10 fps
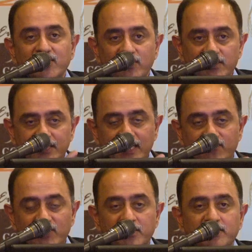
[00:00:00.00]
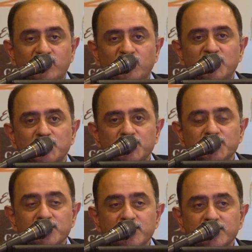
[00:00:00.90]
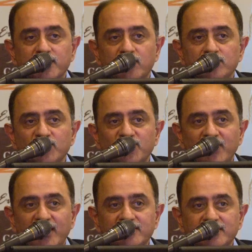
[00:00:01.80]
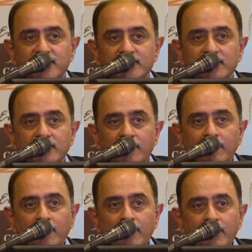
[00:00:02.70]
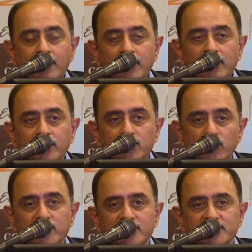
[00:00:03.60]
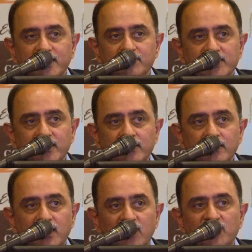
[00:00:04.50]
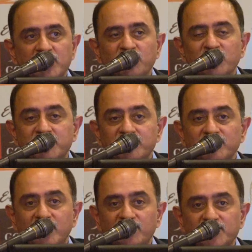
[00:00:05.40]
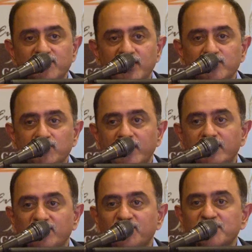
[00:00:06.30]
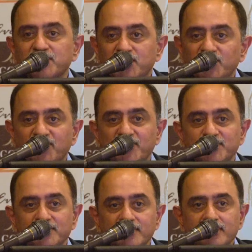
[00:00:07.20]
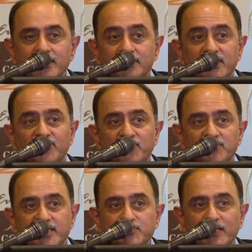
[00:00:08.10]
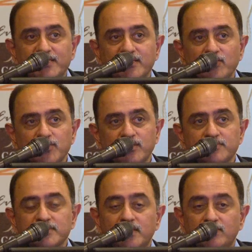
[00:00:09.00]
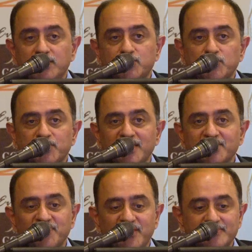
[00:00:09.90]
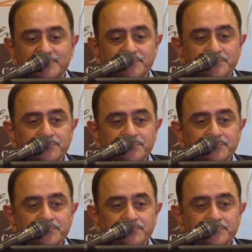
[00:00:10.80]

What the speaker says: takeaway in that, where it converges, is around the fact that in doing the same thing, are we innovative? Are we trying to make a refreshing difference? And therefore the expected outcomes are much more satisfying.